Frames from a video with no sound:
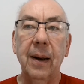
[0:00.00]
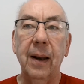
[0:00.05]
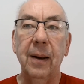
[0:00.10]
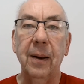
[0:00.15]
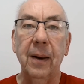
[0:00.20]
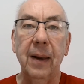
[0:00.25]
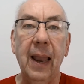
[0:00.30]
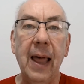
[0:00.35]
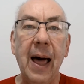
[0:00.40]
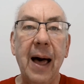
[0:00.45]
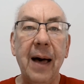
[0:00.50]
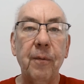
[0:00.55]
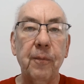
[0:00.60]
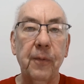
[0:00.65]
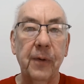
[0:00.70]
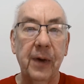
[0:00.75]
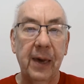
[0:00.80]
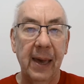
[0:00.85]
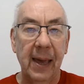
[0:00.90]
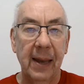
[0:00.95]

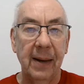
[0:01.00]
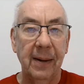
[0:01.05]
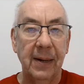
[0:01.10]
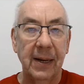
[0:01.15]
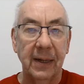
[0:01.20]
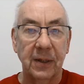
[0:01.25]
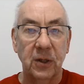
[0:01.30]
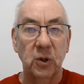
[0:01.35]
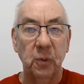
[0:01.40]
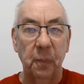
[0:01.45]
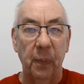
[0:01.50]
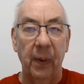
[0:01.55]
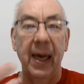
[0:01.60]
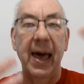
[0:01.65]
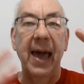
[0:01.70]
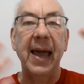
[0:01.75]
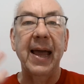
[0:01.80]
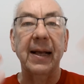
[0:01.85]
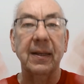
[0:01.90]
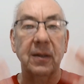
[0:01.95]
Love can
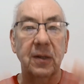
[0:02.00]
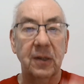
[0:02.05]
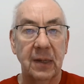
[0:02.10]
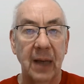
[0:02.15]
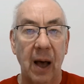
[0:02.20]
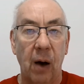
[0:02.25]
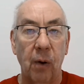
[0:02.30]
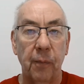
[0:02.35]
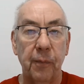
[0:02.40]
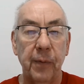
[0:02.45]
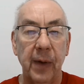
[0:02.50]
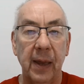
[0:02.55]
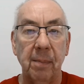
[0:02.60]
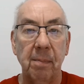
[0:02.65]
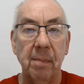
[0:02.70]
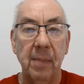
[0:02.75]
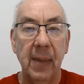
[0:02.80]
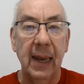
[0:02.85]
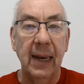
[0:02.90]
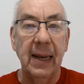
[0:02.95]
display itself
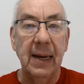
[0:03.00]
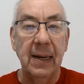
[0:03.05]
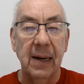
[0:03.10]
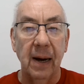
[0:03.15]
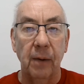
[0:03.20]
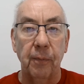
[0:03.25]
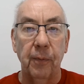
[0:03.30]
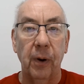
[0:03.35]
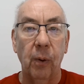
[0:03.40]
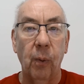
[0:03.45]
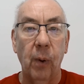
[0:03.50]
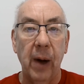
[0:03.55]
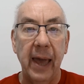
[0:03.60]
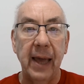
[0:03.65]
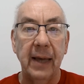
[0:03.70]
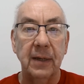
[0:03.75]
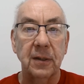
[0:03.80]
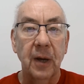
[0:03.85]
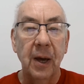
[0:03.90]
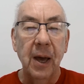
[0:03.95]
in many different
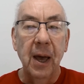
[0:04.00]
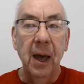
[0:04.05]
ways.